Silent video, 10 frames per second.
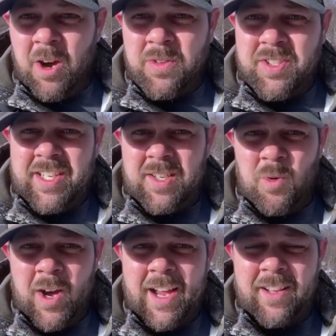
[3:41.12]
see some
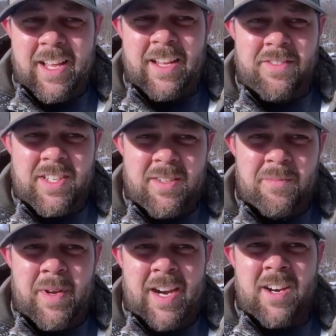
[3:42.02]
wildlife, see some
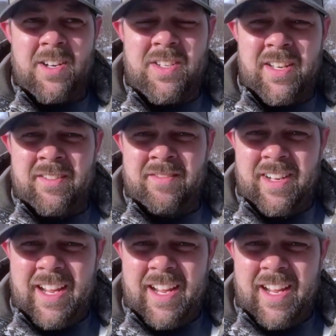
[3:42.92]
bears, and